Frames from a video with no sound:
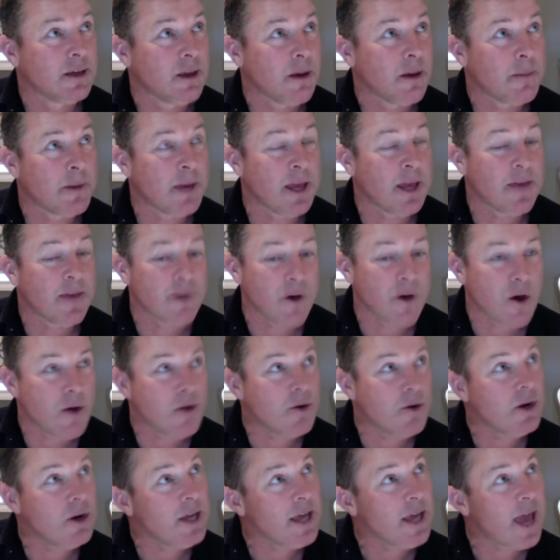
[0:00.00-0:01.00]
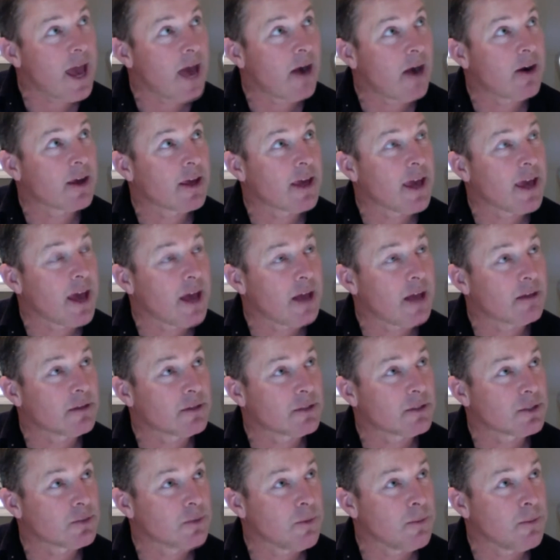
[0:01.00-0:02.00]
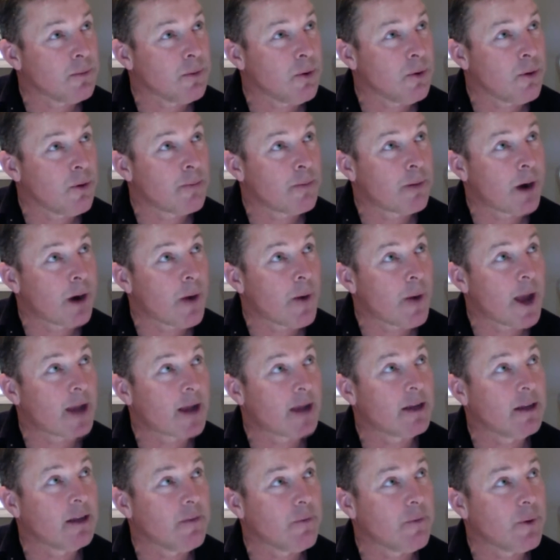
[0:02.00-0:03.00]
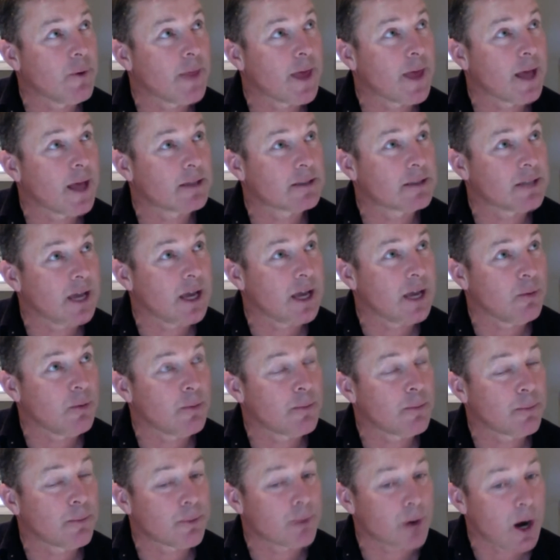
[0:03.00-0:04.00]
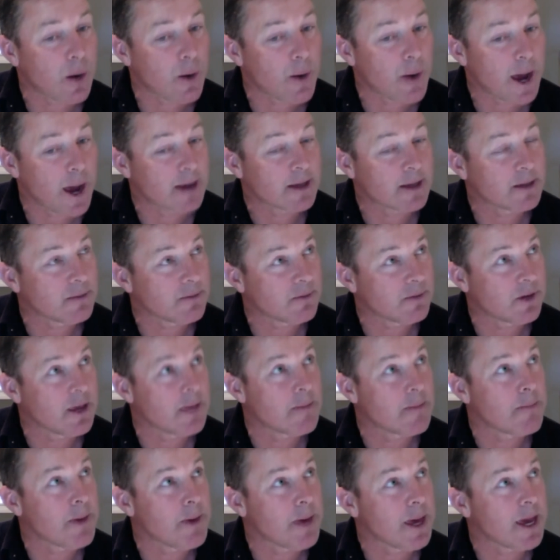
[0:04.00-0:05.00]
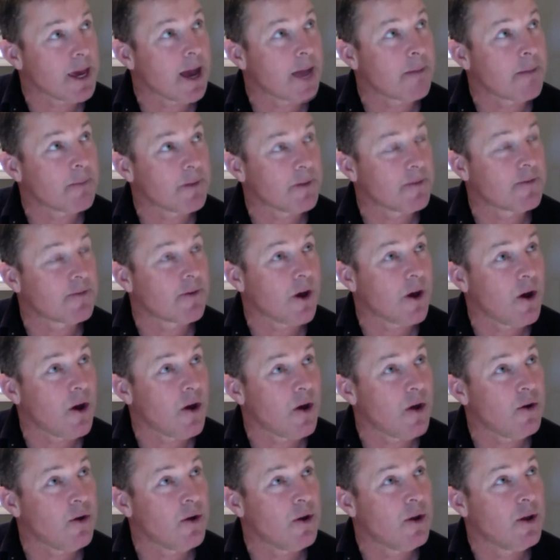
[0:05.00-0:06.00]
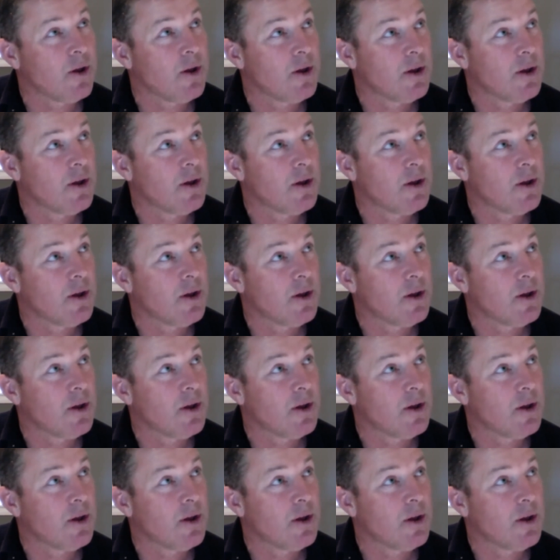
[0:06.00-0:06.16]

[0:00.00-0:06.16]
I mean, if only our accountants were more proactive with us and would proactively pick up the phone